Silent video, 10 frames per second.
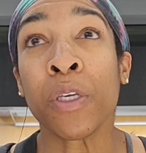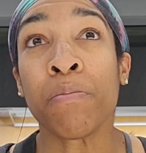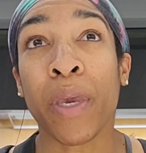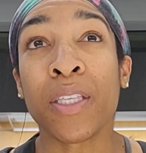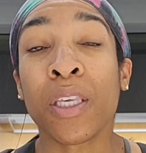
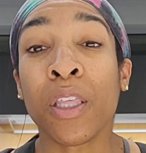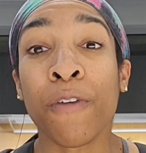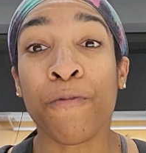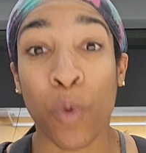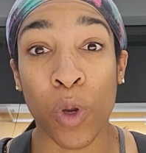
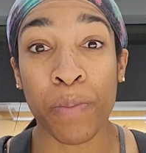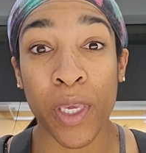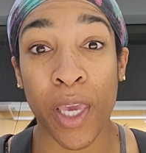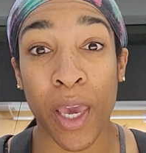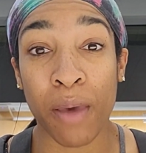basically 4
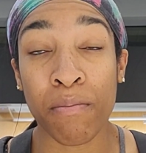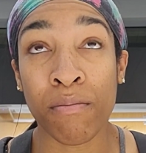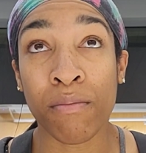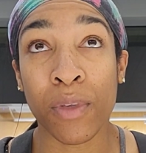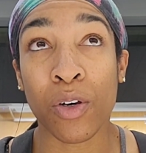p.m.
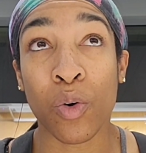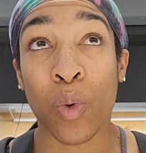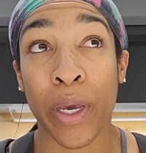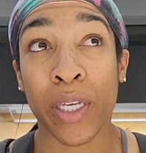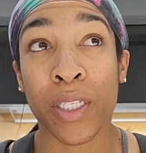
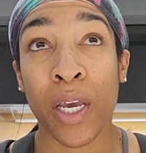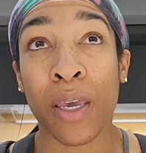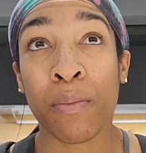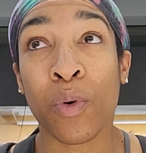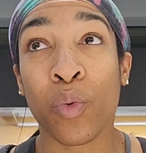Hawaii
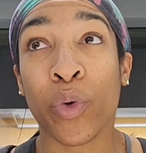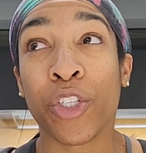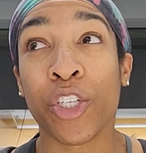time, which